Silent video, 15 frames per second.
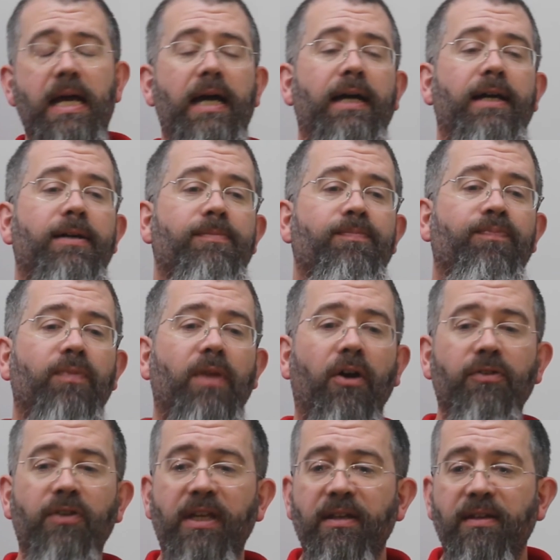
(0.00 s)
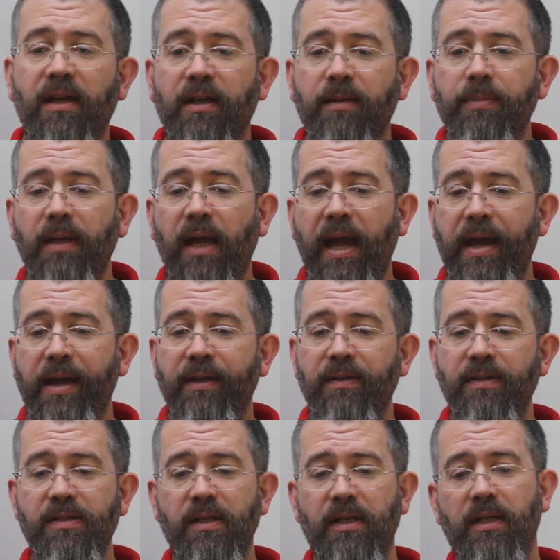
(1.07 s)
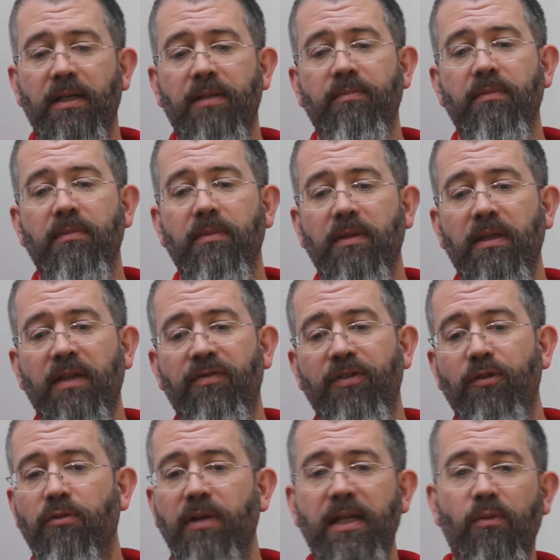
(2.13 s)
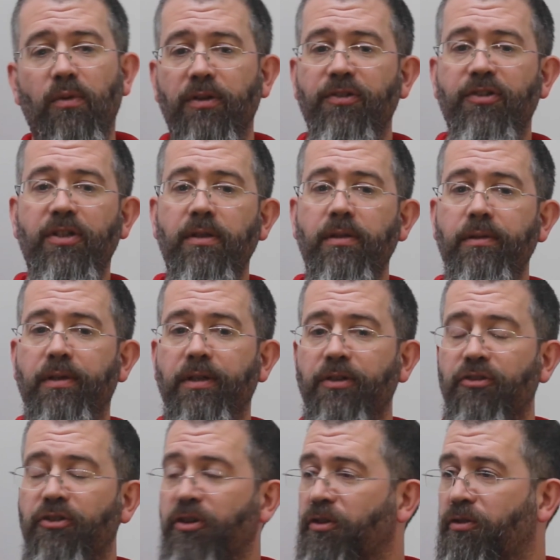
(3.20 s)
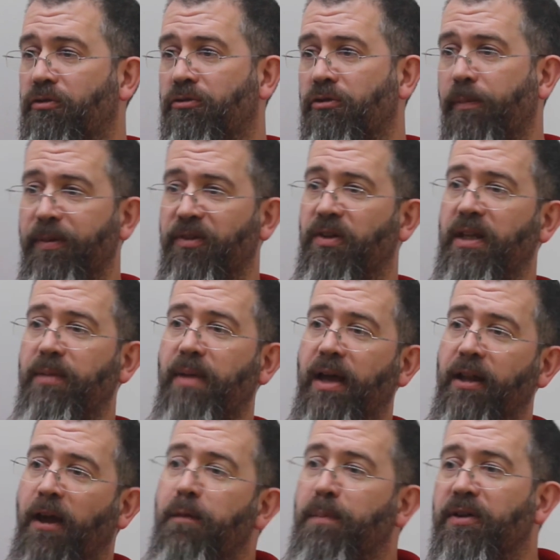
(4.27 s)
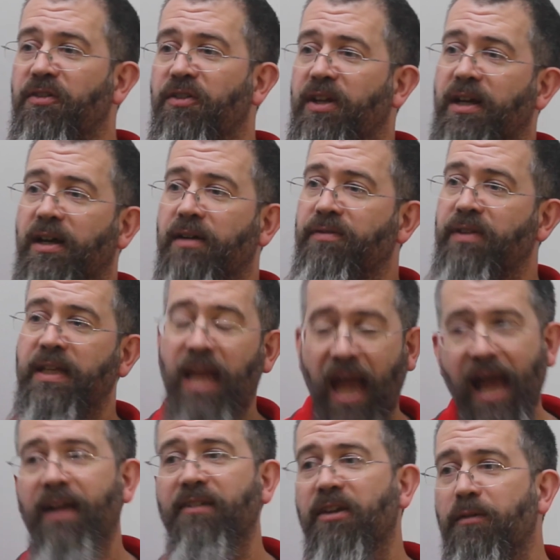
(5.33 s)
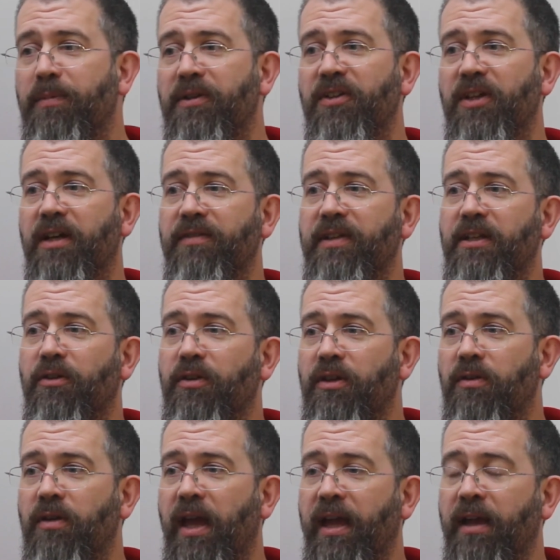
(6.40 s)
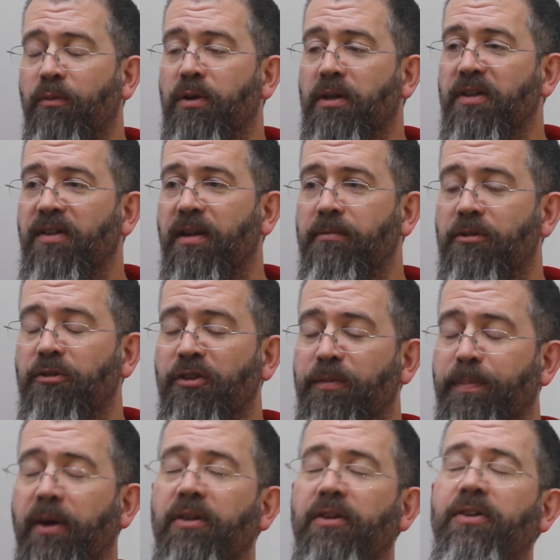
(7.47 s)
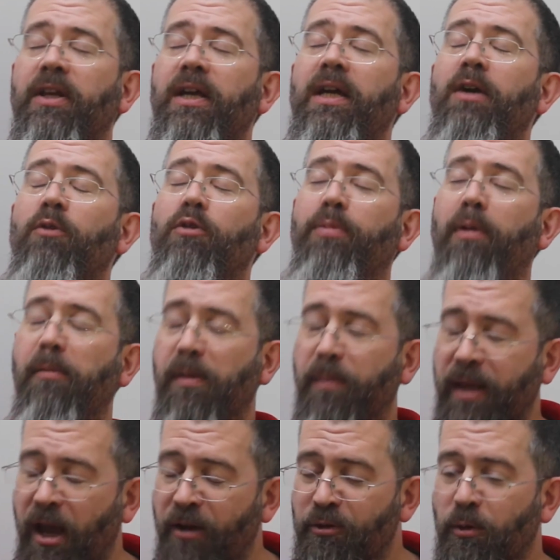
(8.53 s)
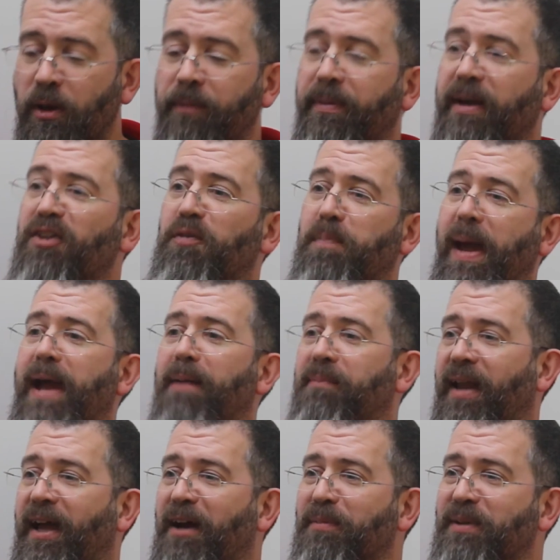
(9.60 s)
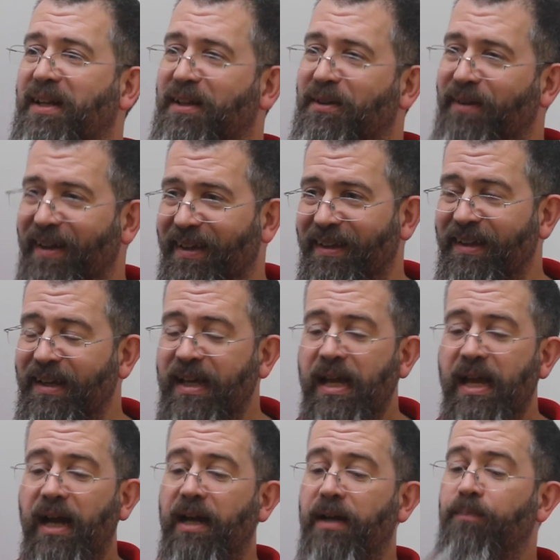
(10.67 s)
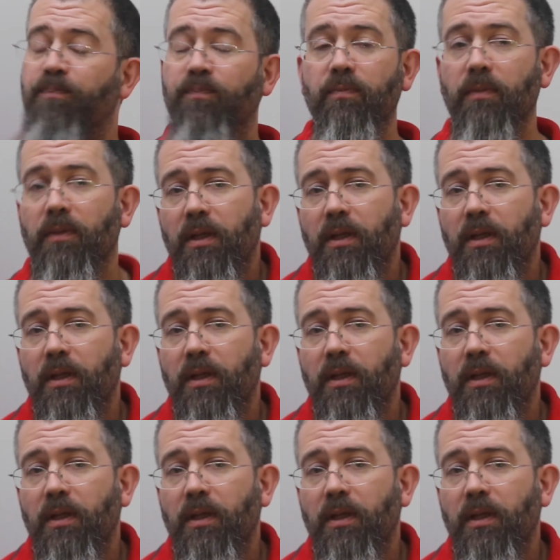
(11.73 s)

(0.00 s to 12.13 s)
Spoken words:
on GitHub, and if you really want to, you can just drop us an email, opentrv@opentrv.uk, and we'll attempt to respond. We'll probably be overwhelmed by spam now, but anyway. And